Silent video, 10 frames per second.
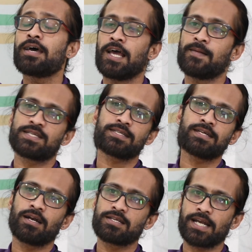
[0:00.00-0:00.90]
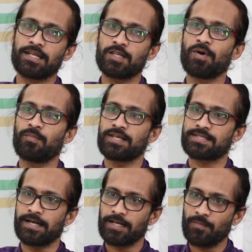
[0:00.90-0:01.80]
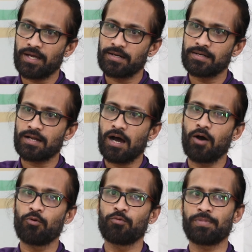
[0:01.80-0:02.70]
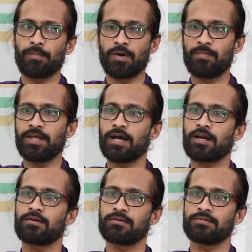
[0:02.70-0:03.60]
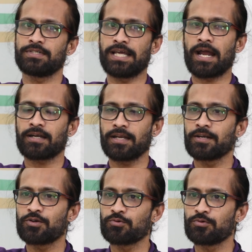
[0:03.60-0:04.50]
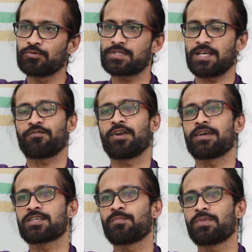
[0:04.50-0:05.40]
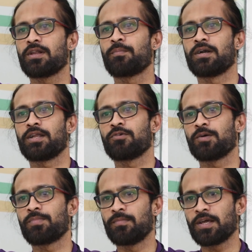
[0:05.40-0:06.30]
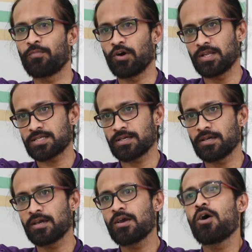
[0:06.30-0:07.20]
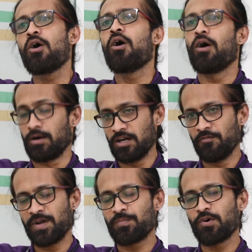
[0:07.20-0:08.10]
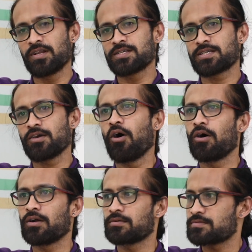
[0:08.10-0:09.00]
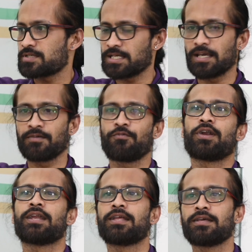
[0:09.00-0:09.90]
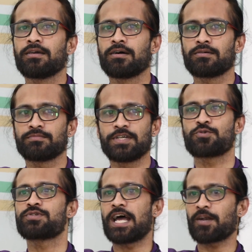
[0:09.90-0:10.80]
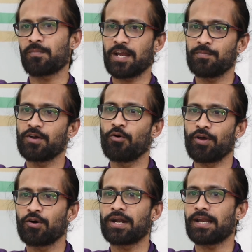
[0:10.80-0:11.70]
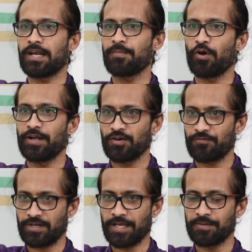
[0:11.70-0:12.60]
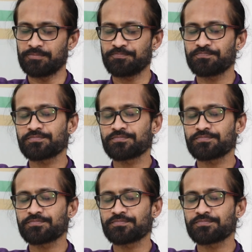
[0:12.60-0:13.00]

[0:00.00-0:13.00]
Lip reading: Helps us in understanding the public sentiment, how the public are reacting to, say for example, a particular public policy, a government policy, or say for any issues that might be going on at any point of time.